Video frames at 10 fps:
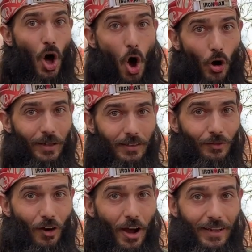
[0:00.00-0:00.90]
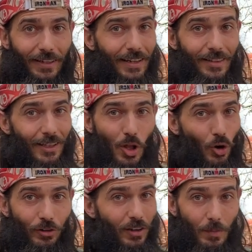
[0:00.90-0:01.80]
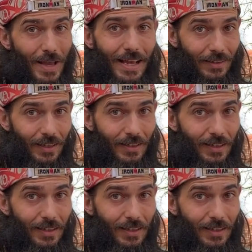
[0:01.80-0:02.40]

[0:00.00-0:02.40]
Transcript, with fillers: long is defined as anything longer than a minute,